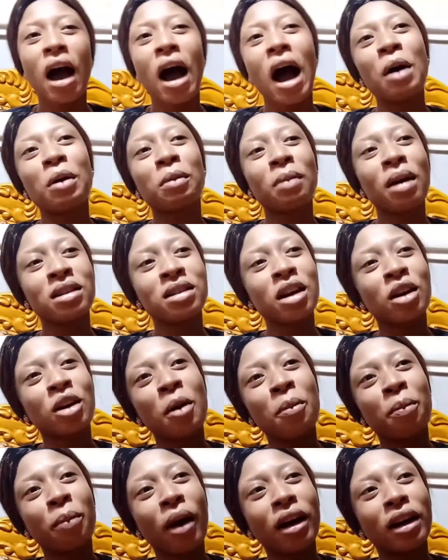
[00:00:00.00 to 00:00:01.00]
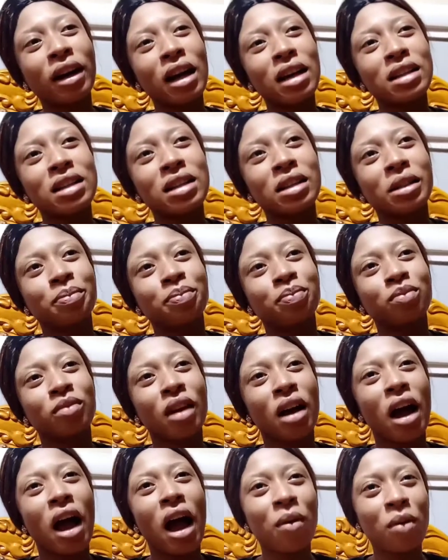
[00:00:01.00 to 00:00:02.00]
And with my second pregnancy,
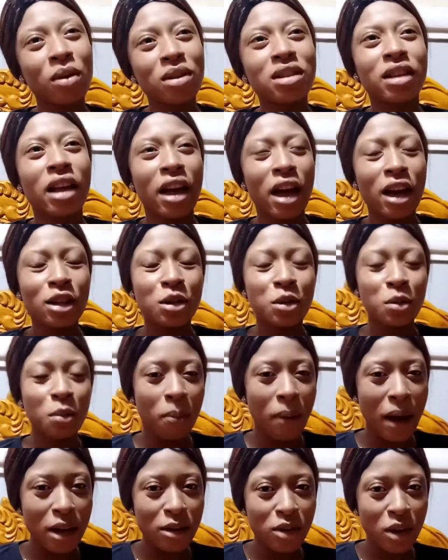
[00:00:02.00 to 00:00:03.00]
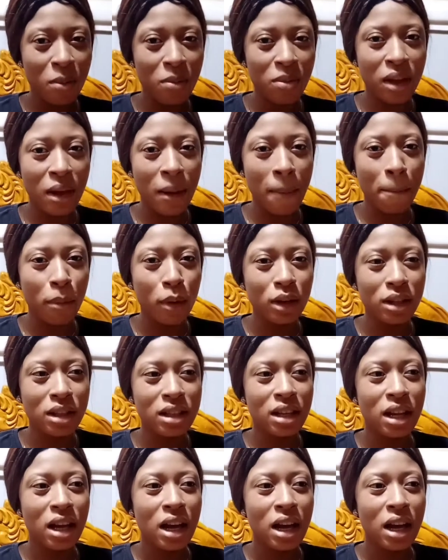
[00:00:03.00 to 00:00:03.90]
I was in a haste to buy something, but